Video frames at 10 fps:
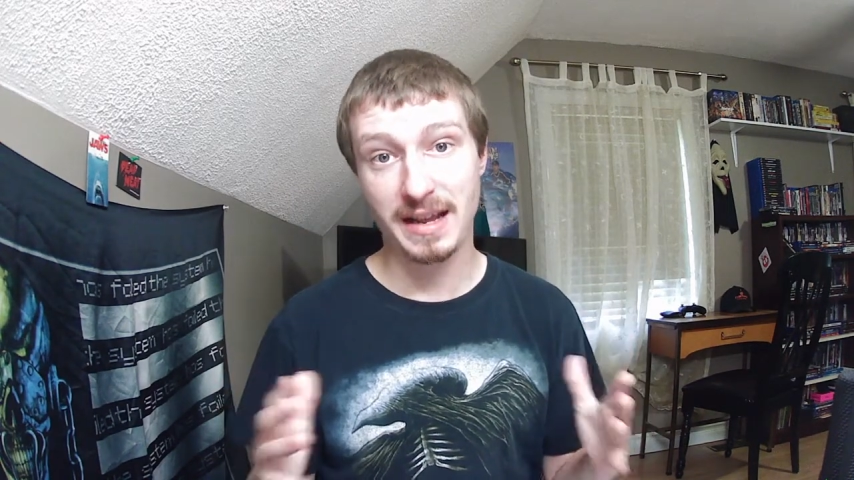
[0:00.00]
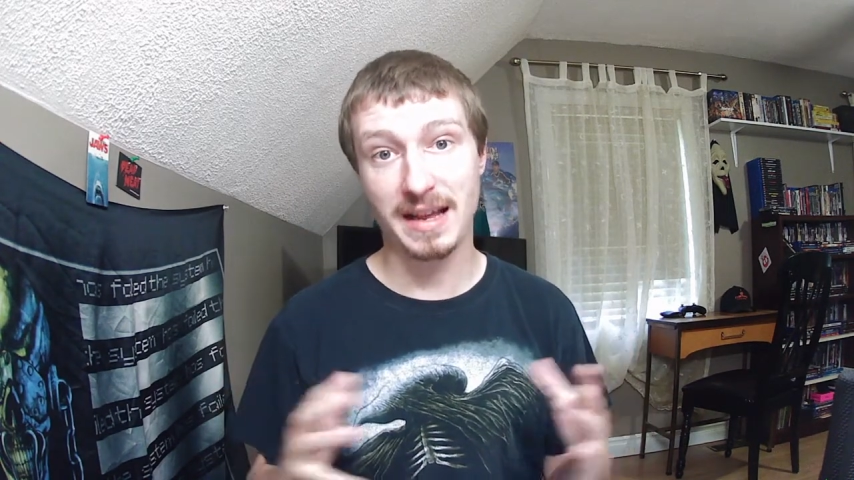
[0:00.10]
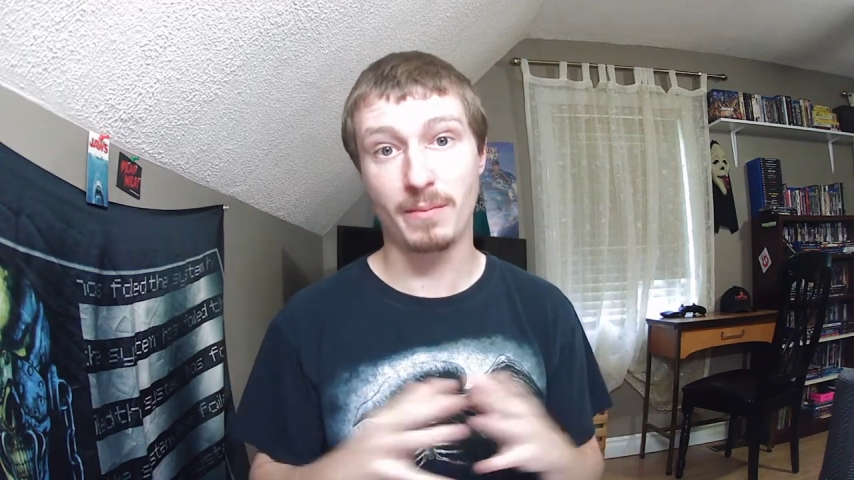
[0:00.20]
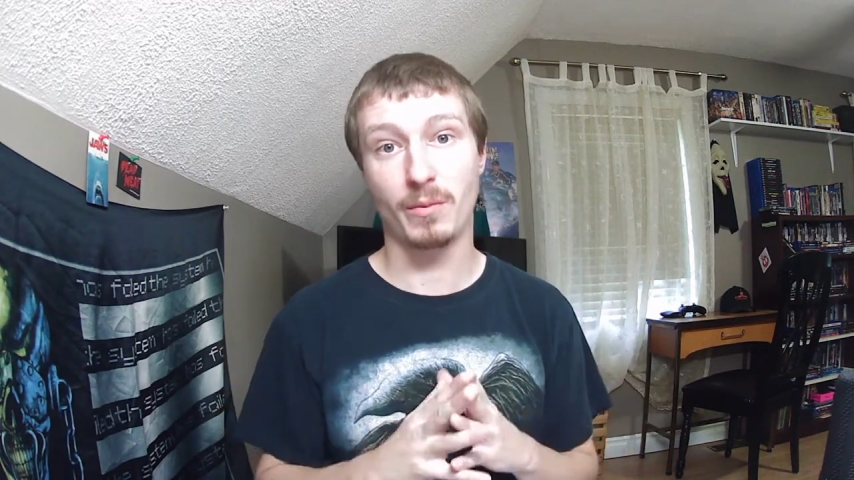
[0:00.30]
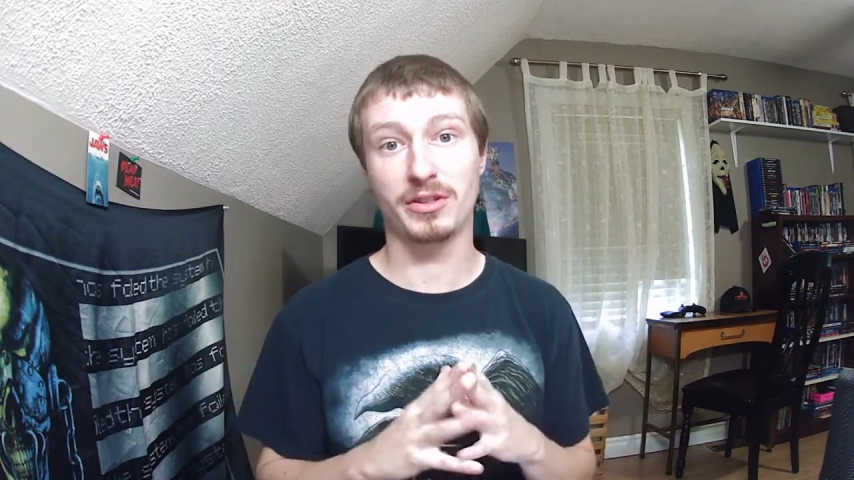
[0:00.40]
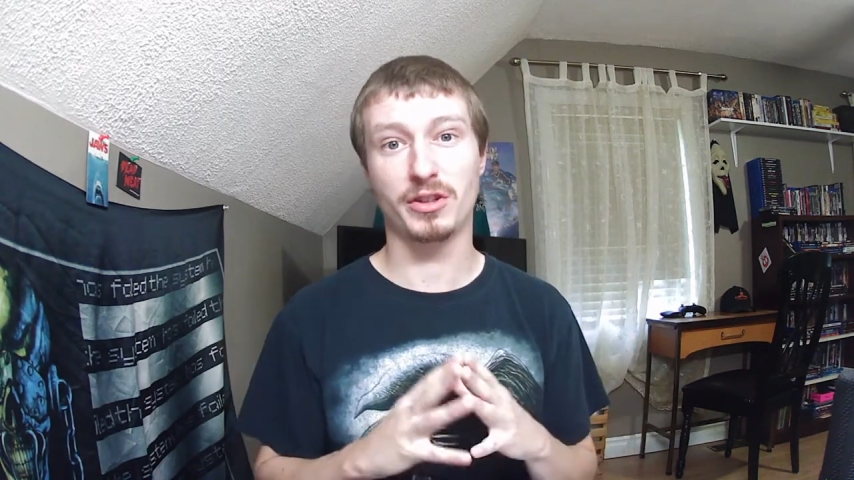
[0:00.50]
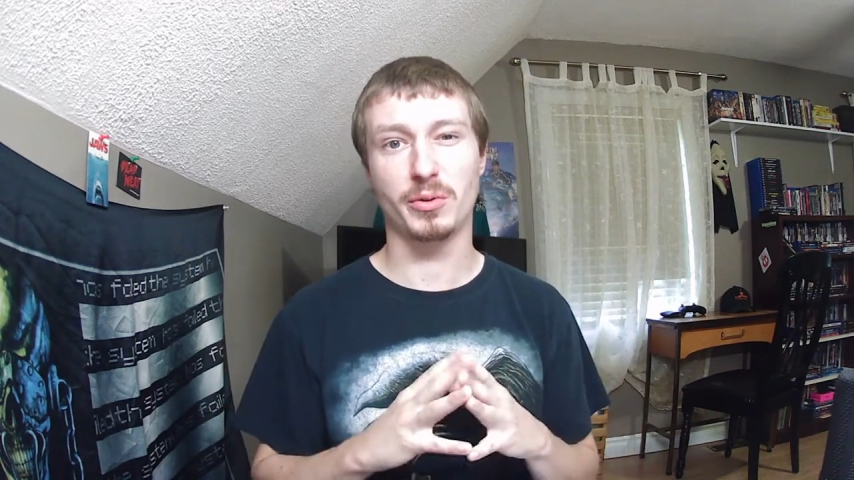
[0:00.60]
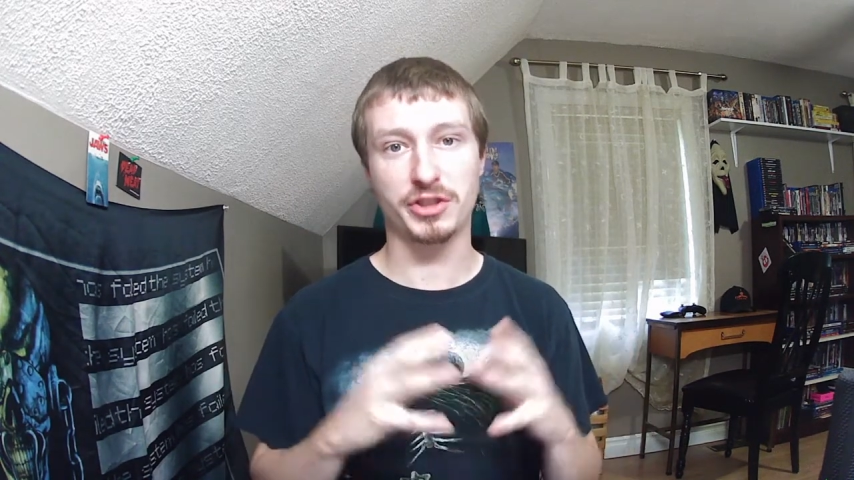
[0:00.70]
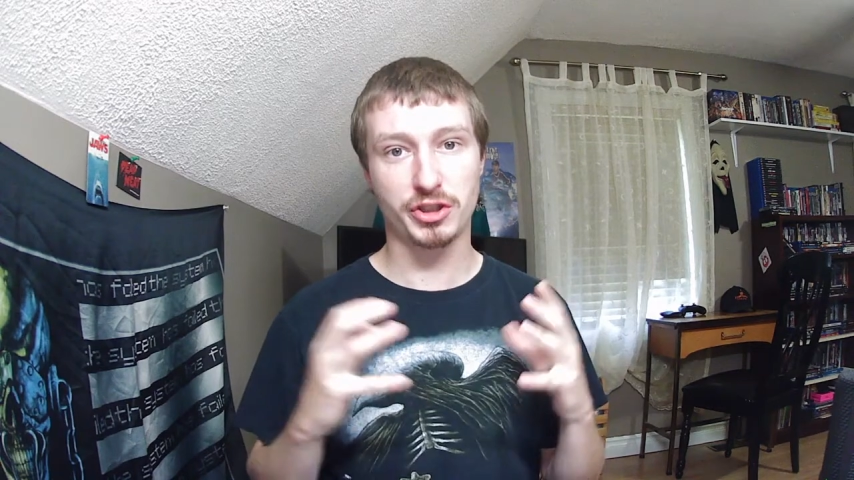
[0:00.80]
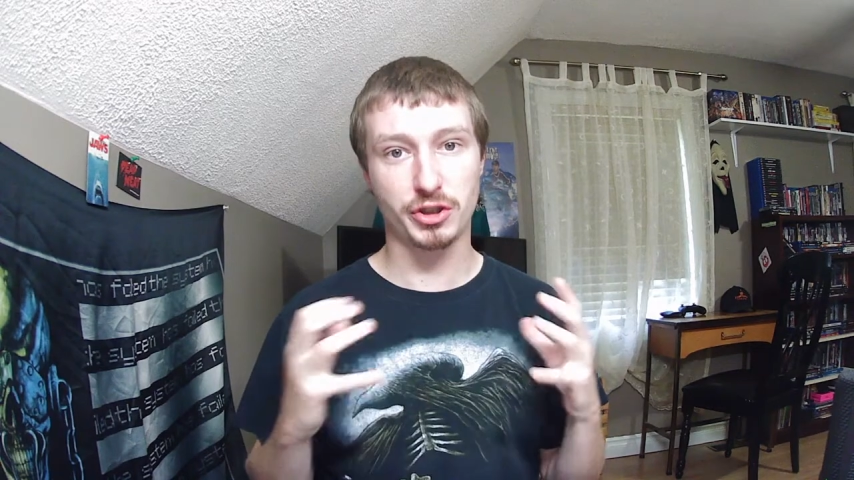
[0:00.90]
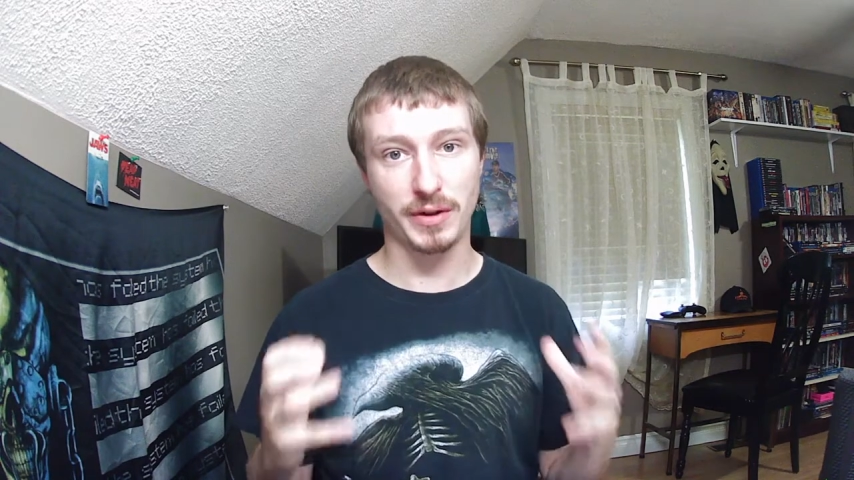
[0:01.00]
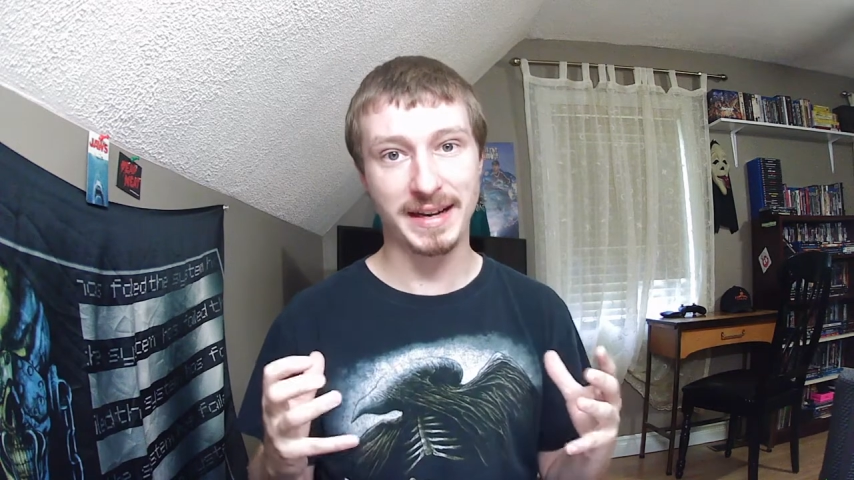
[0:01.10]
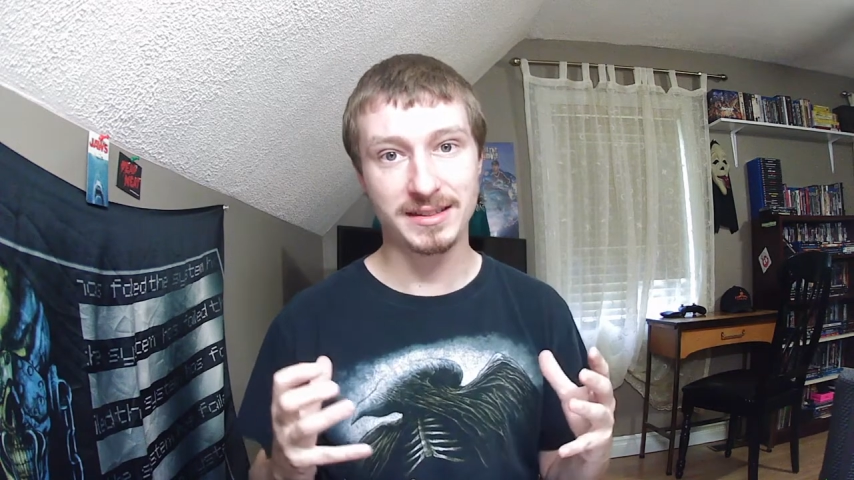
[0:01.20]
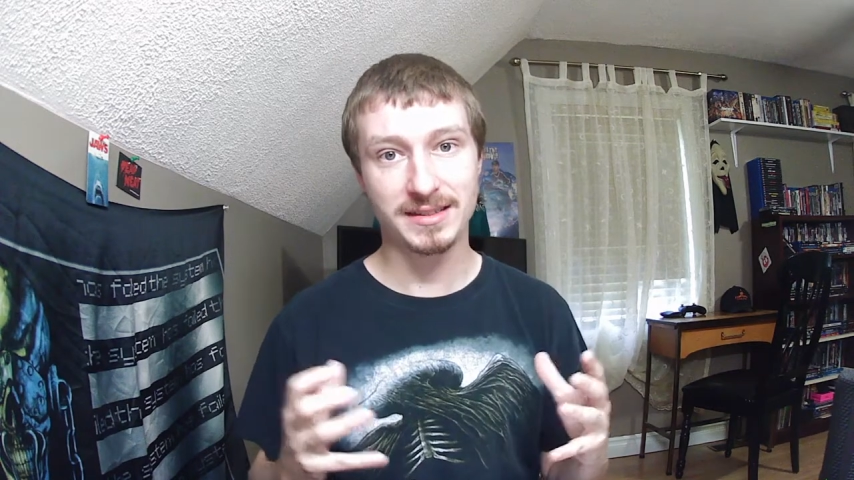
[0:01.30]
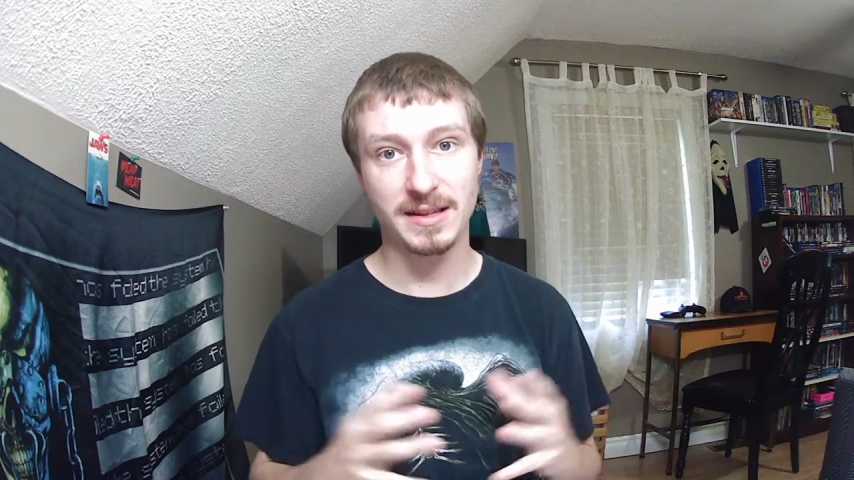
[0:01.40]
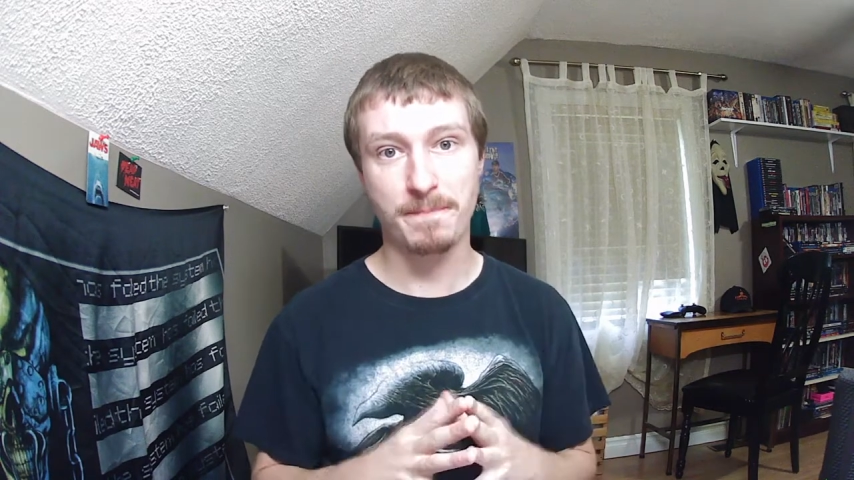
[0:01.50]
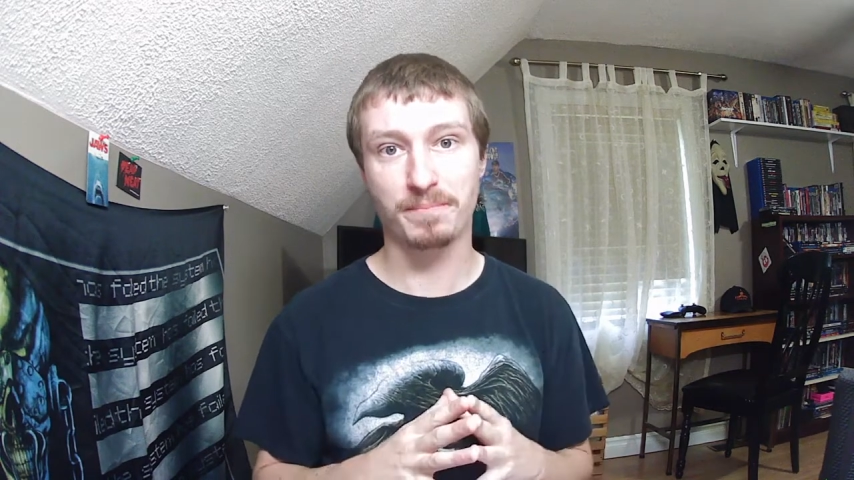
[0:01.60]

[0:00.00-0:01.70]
and with their restraints,